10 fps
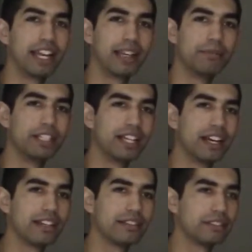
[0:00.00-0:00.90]
AMD
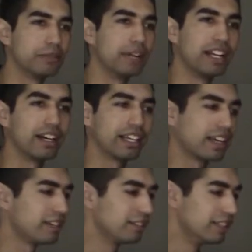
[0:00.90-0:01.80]
guy. You may not
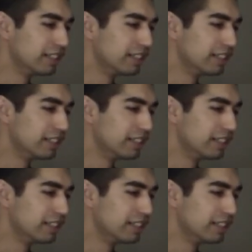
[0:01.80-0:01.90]
care.